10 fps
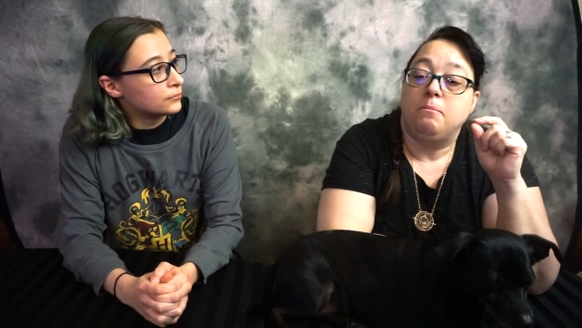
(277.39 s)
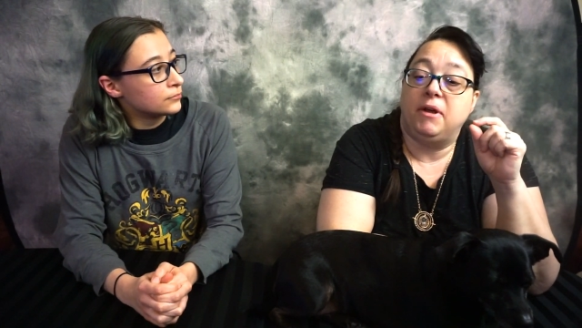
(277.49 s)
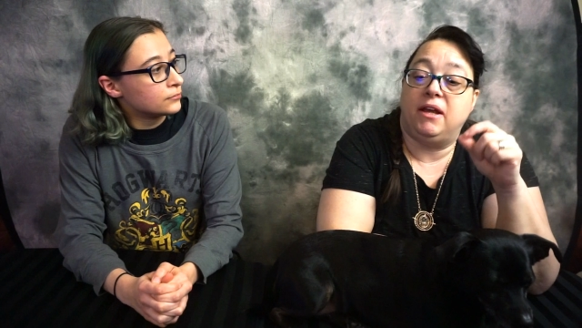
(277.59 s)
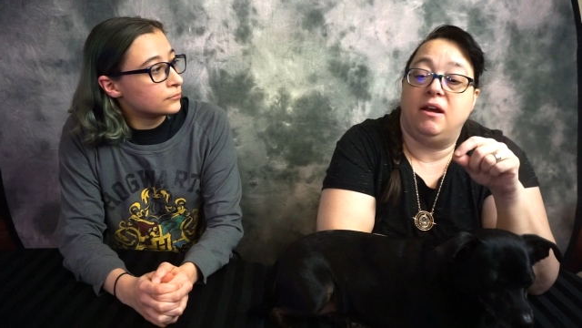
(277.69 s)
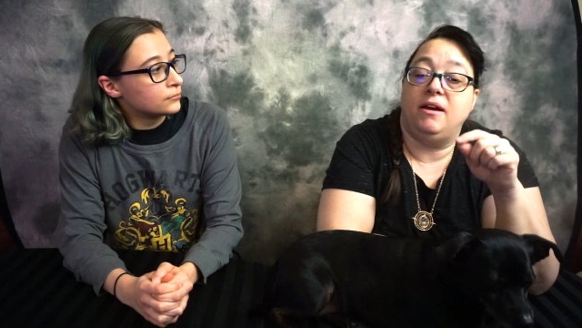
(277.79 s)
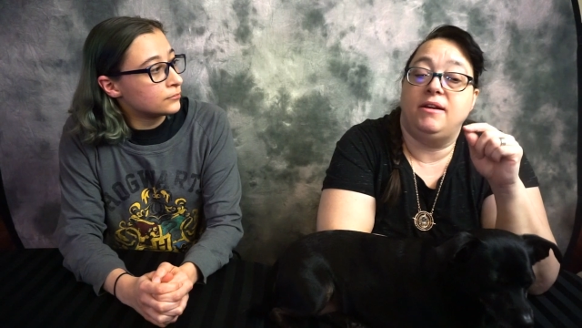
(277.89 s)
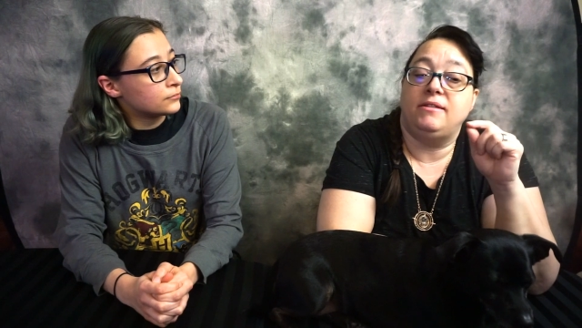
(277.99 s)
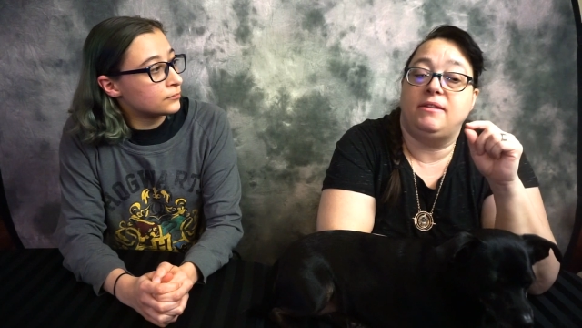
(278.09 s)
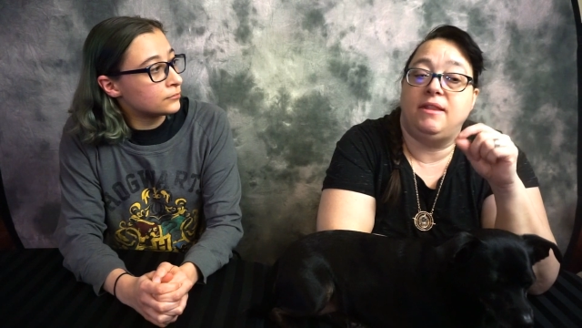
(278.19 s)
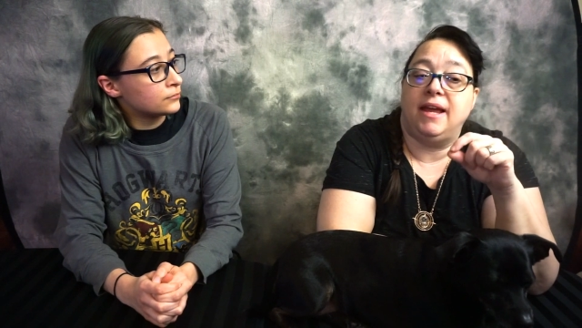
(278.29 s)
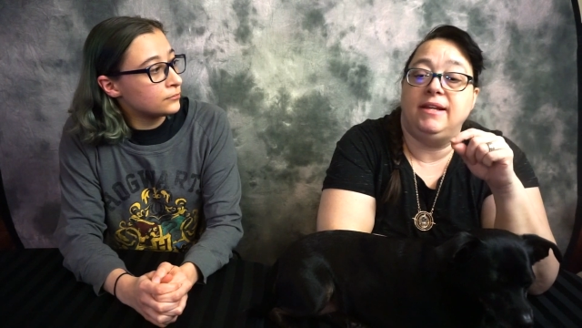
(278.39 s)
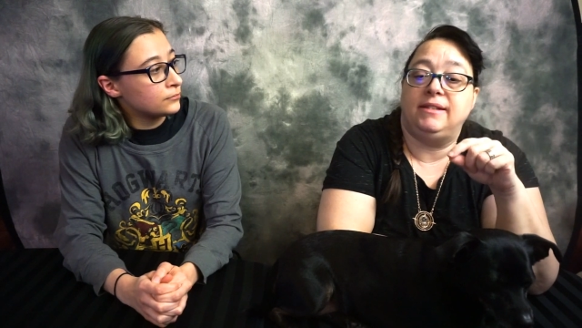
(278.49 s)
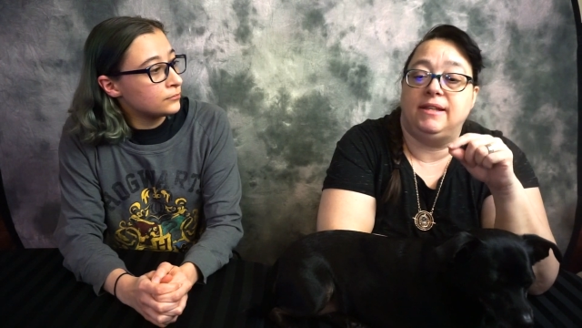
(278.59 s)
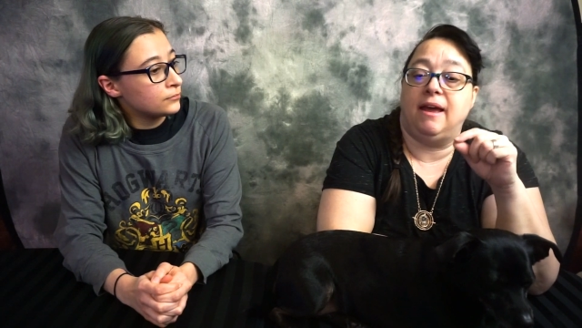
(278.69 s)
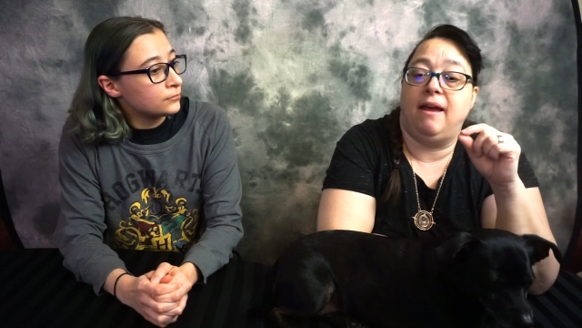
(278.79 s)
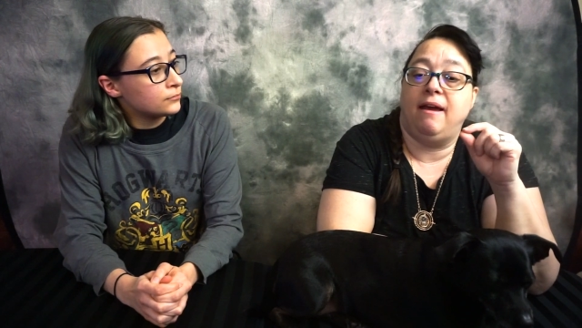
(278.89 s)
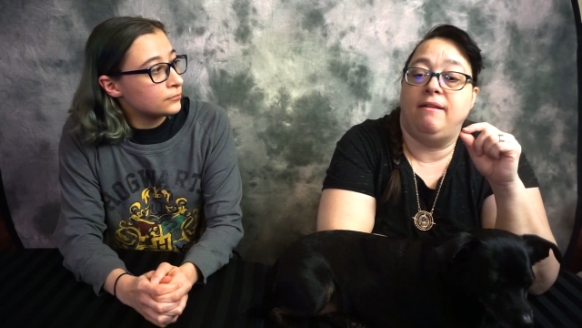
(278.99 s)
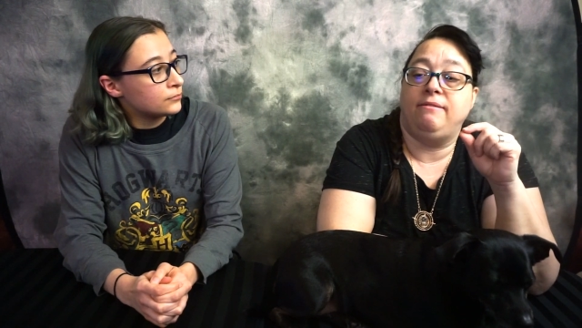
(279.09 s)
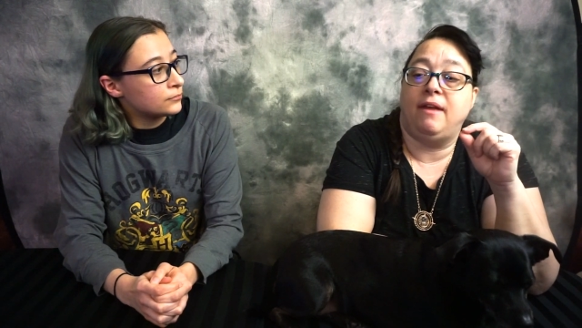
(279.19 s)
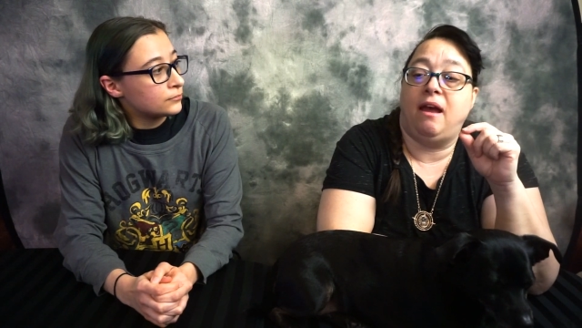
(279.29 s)
Speaker 1: because they
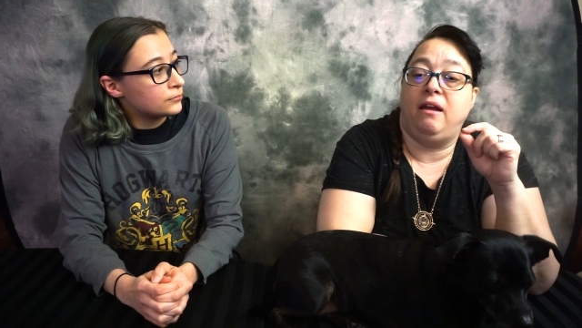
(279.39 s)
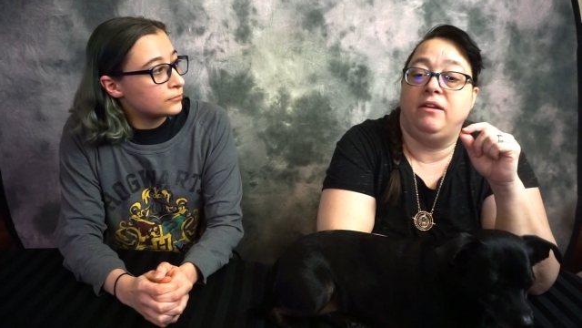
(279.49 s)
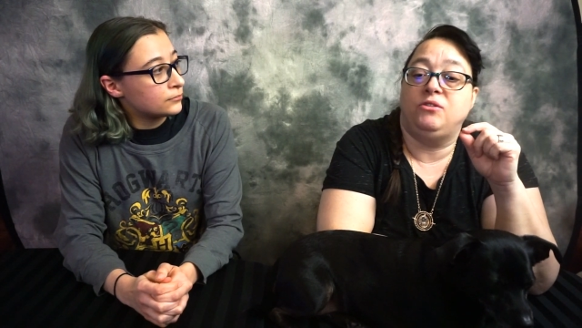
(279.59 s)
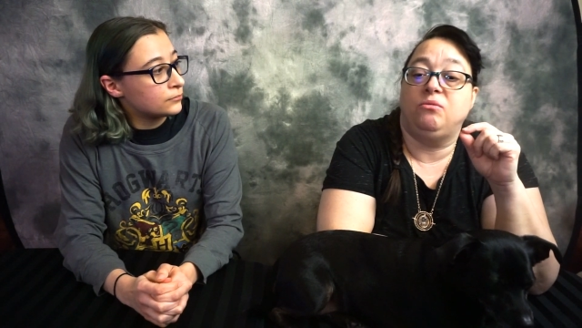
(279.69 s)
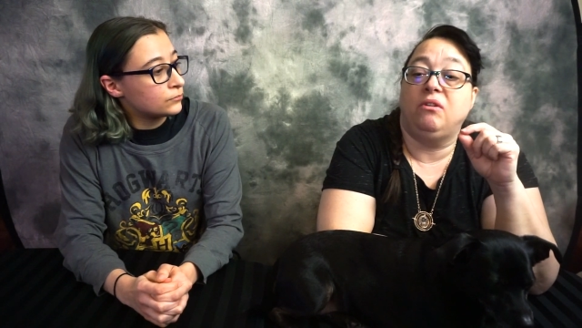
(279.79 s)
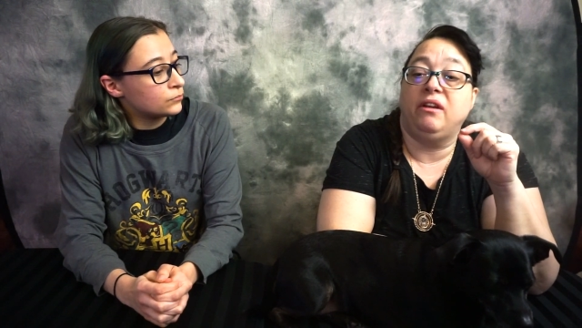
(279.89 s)
said that it's really